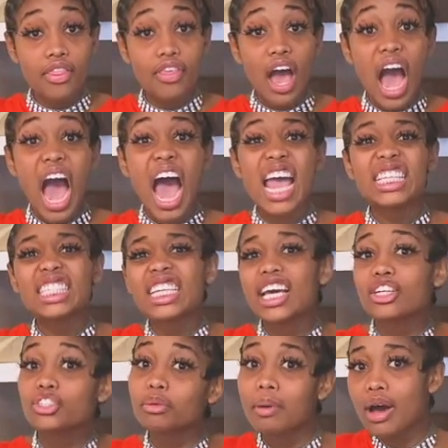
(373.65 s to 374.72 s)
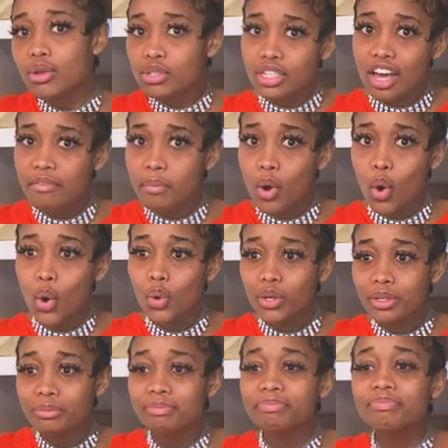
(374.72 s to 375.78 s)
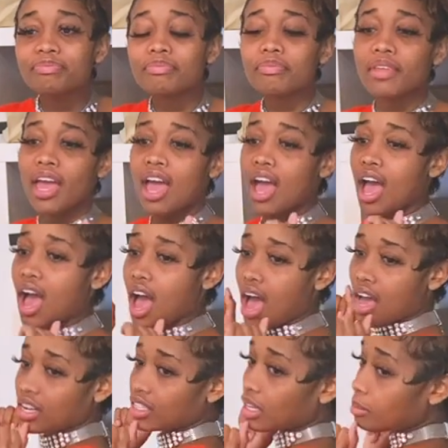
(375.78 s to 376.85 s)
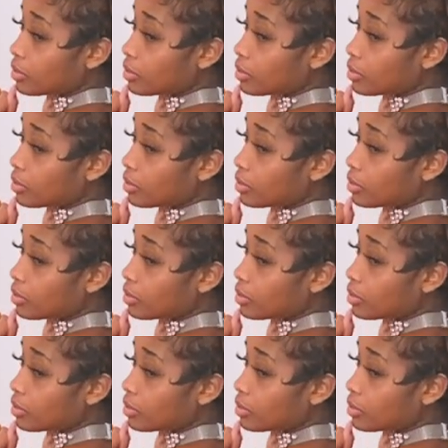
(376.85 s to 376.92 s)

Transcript: that hides the extra pounds that I put on. And